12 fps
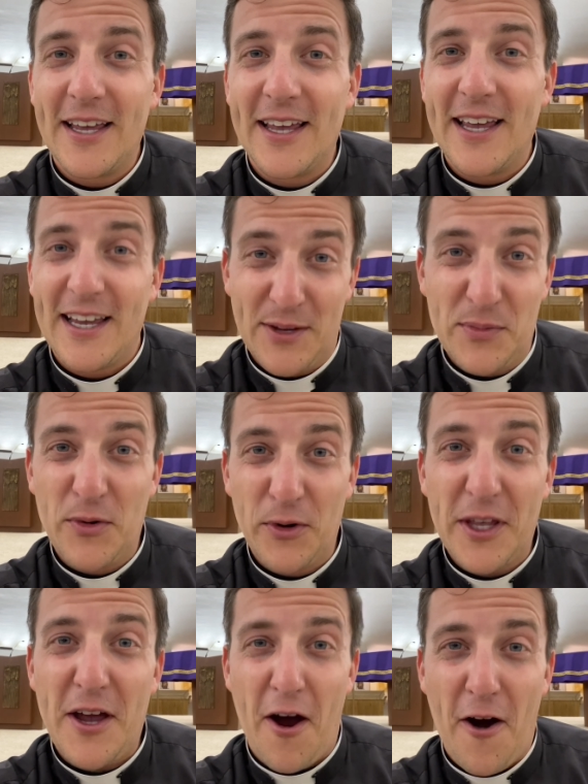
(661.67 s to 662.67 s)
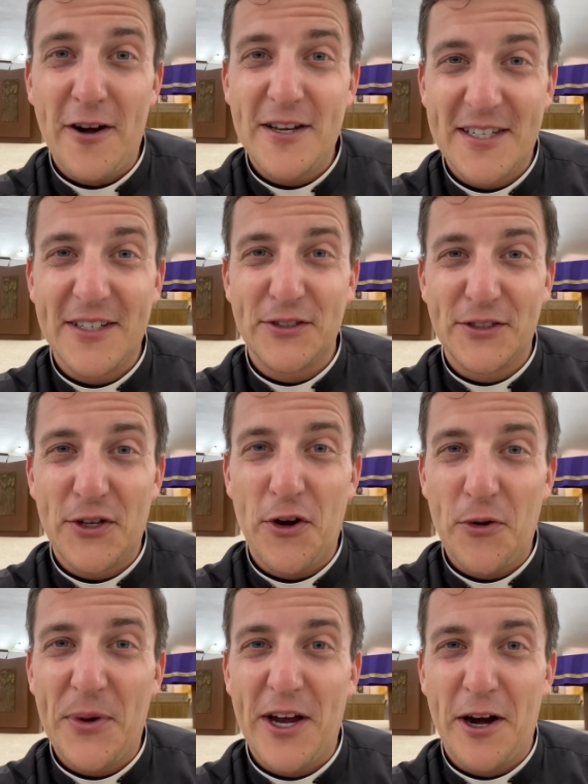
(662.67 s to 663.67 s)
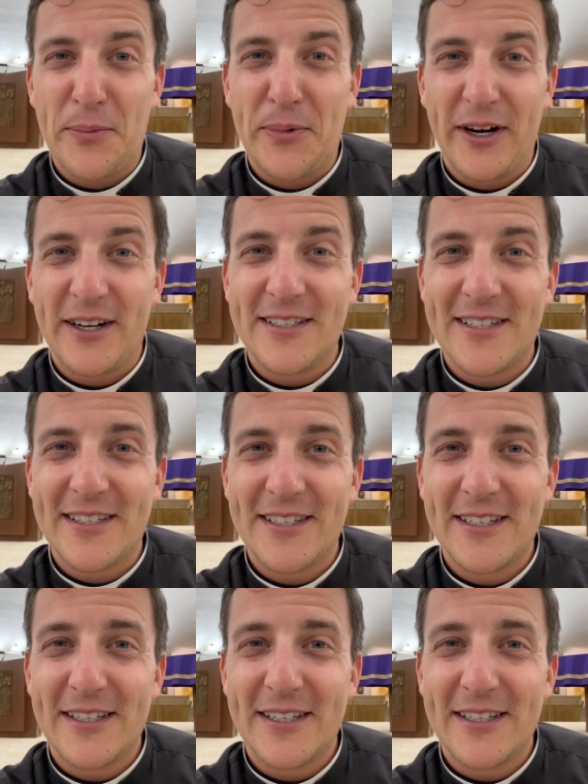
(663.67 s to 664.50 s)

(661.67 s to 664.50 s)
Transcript: It can be really hard still to obey our parents.